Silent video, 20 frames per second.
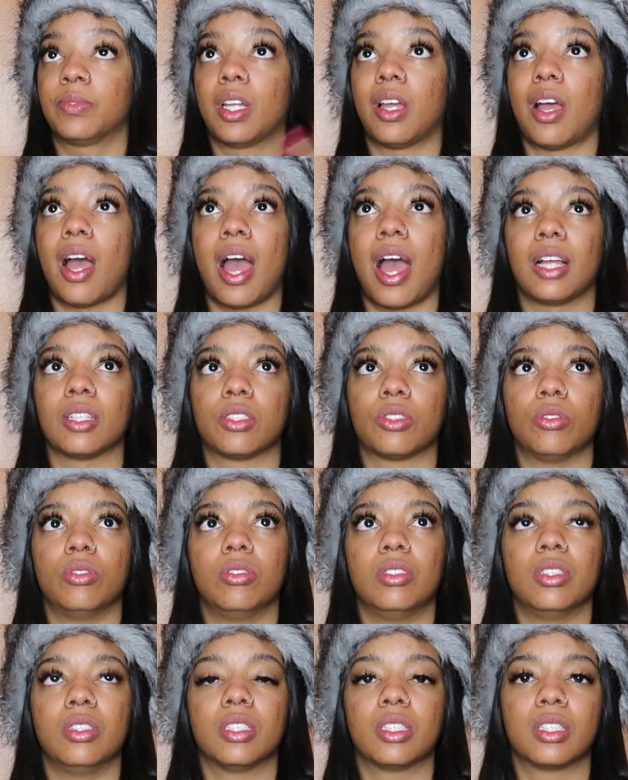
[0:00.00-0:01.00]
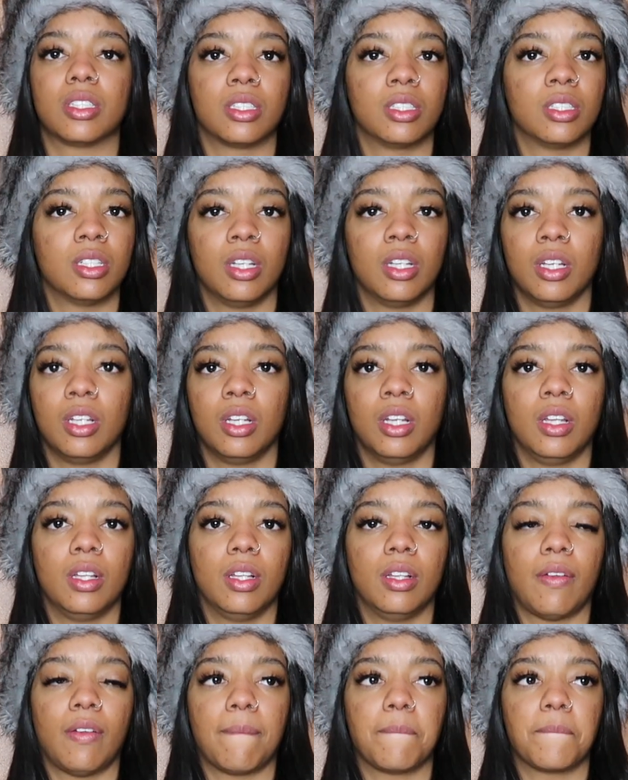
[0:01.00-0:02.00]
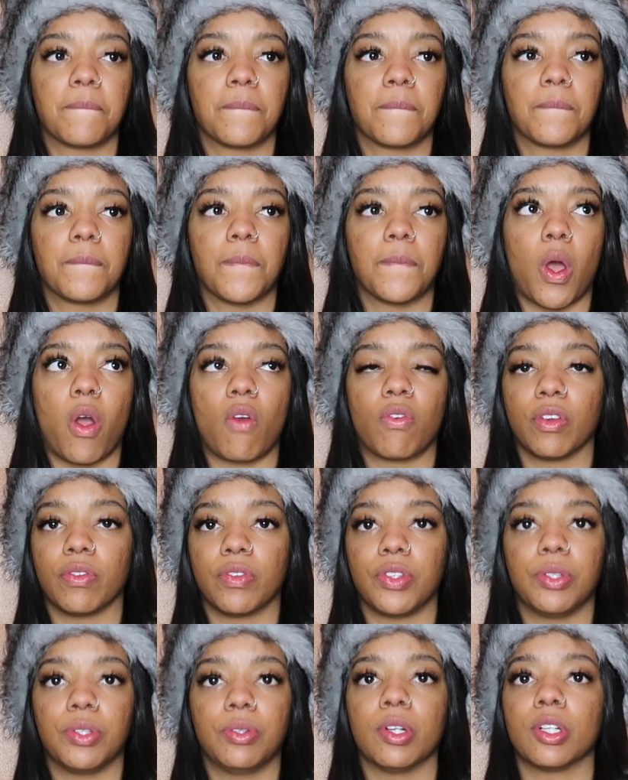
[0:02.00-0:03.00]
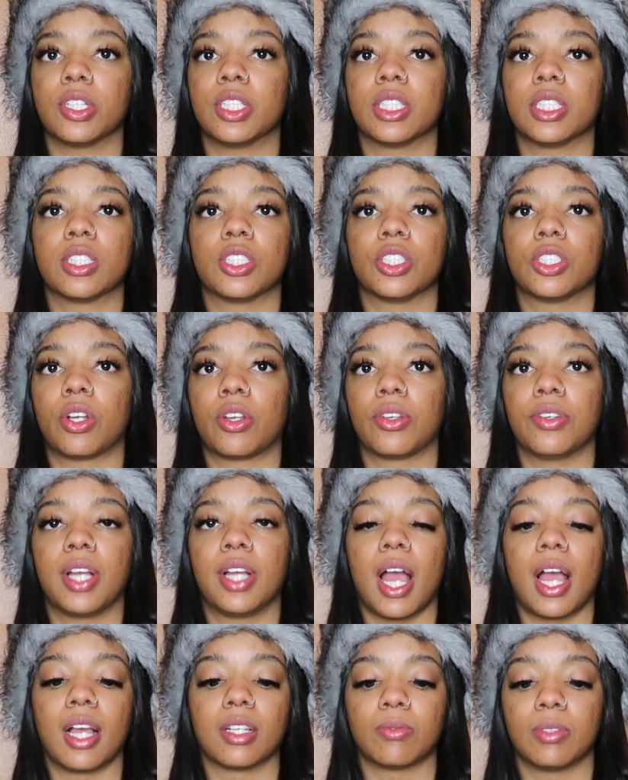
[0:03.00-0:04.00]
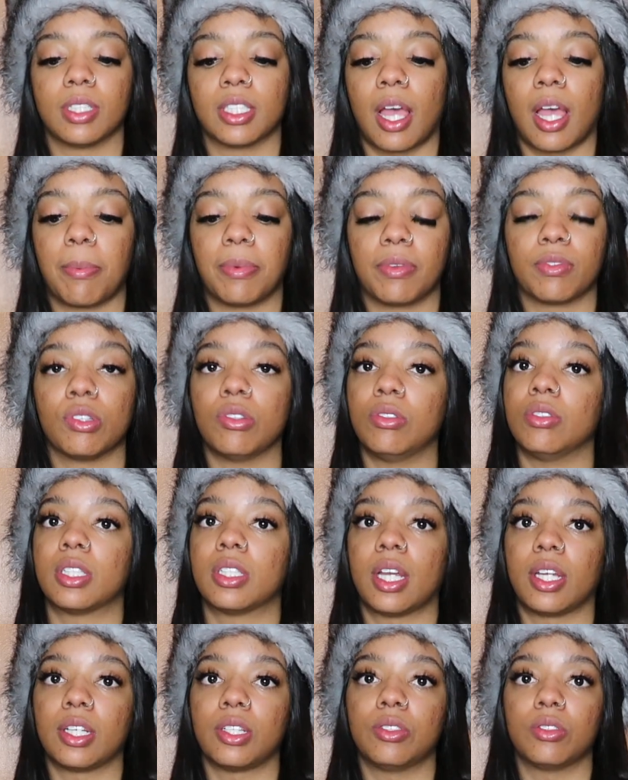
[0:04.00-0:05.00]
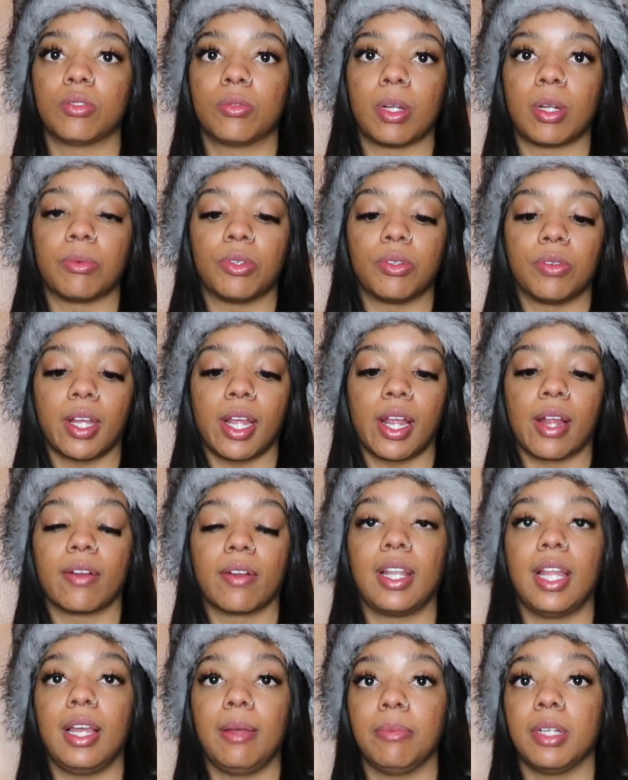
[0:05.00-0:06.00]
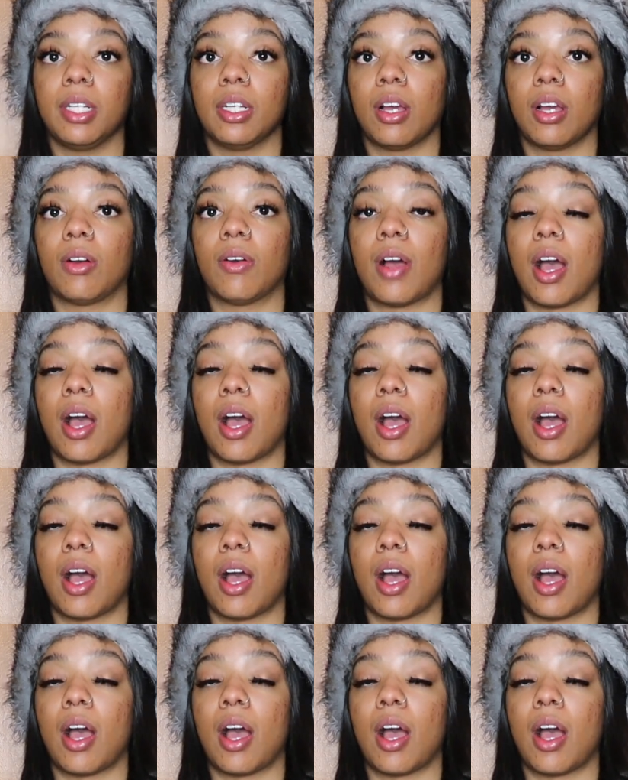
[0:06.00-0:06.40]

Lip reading: hot tools overview, or just to show you guys what type of tools I use when I'm doing hair, let me know.